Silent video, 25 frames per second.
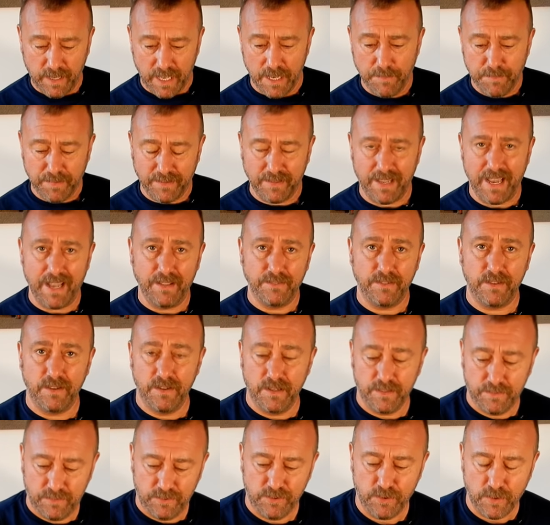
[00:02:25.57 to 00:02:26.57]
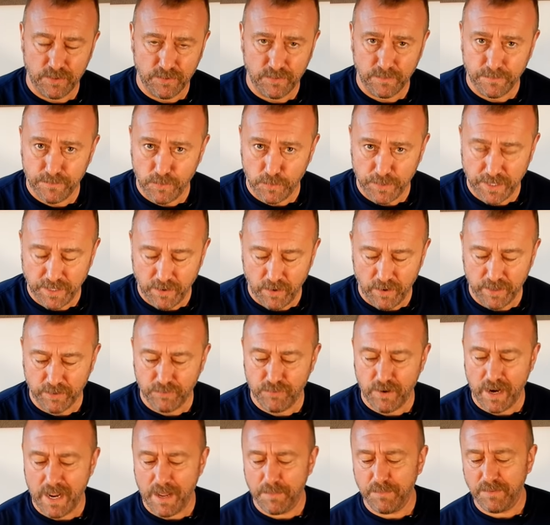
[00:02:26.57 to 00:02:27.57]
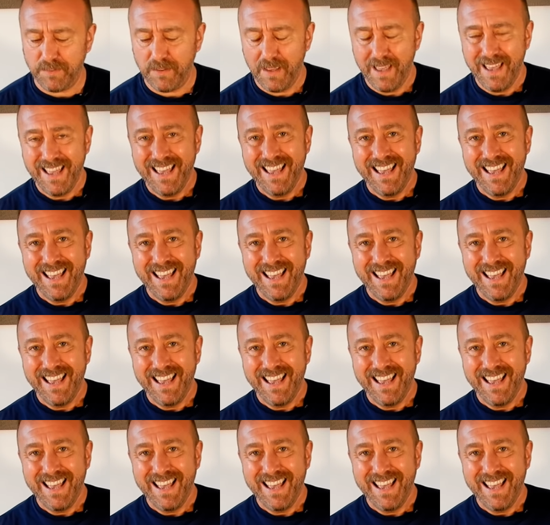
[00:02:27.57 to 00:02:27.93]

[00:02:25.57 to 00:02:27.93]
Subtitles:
keep it down to 249 grams,